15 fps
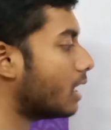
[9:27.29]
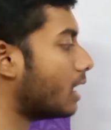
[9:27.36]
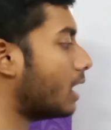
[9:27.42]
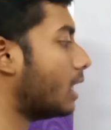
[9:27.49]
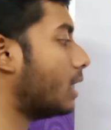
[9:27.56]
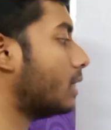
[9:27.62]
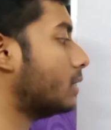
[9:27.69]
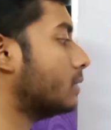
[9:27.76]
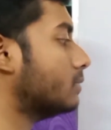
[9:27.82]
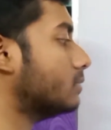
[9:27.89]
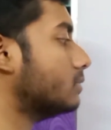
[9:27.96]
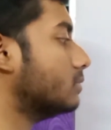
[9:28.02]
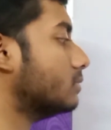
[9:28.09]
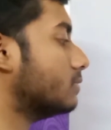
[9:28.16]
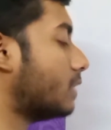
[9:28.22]

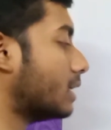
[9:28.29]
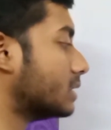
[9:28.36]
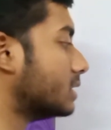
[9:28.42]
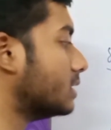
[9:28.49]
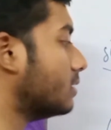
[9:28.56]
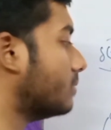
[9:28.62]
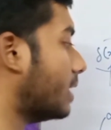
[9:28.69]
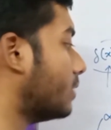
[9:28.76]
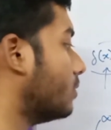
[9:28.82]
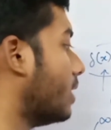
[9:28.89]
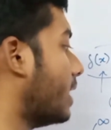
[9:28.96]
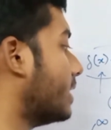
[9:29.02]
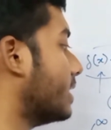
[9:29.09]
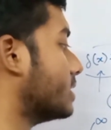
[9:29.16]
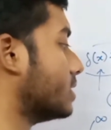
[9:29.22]

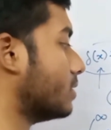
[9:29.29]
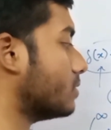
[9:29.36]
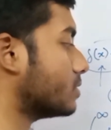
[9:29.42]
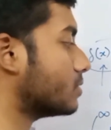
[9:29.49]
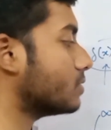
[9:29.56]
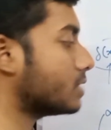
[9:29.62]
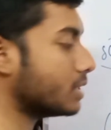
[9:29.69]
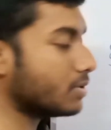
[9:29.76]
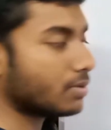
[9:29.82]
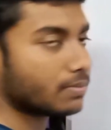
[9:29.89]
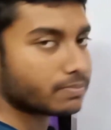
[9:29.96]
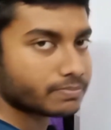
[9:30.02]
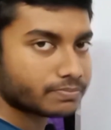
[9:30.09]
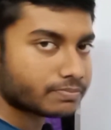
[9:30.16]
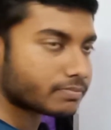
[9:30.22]
at x equals to
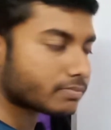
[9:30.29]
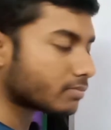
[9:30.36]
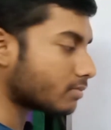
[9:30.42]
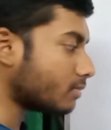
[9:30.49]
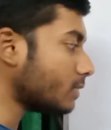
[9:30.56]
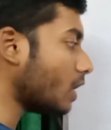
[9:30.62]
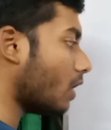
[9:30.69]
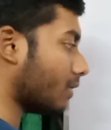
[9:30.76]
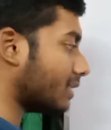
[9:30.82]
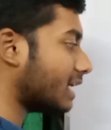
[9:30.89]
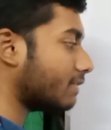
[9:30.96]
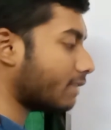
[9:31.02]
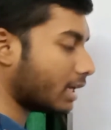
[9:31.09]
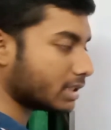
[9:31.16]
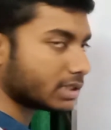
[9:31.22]
0 of
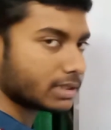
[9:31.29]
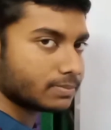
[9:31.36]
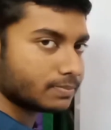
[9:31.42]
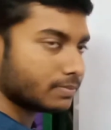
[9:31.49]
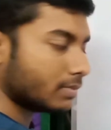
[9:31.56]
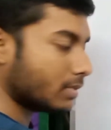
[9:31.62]
that function,